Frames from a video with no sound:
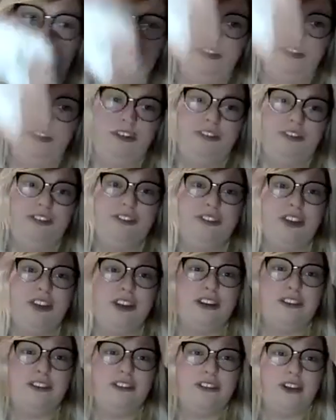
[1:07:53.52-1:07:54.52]
she is
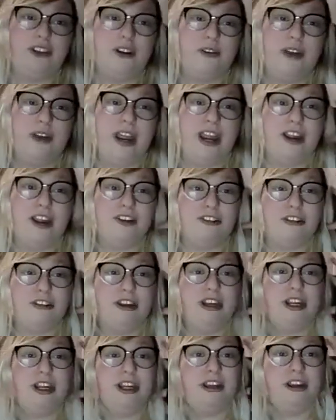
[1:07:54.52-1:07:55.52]
getting so
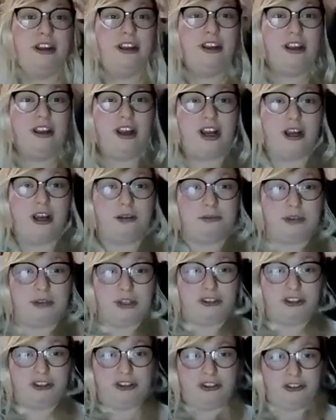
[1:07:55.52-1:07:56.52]
angry
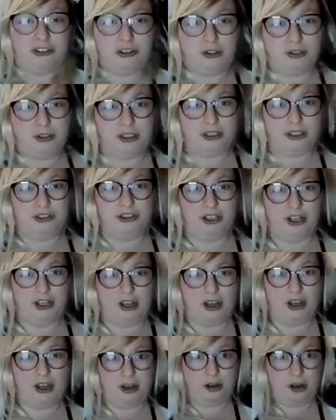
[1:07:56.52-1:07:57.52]
that she's going
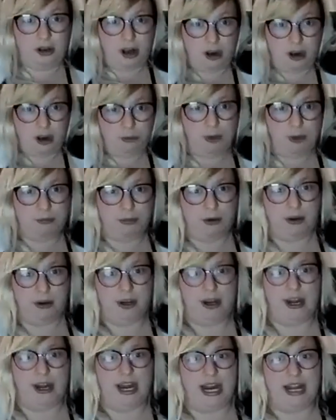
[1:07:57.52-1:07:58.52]
to whip
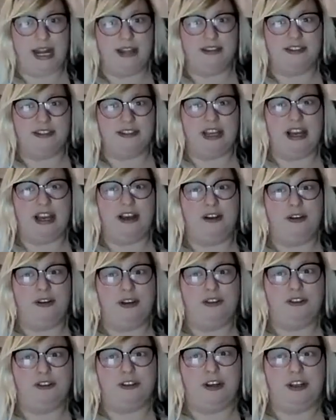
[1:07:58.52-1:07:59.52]
her hands out
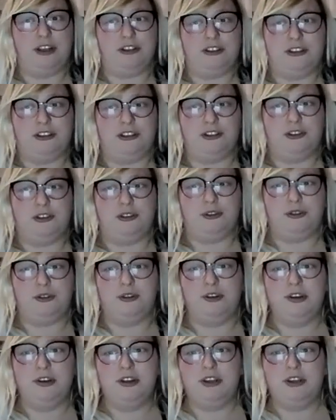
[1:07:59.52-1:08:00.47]
and try to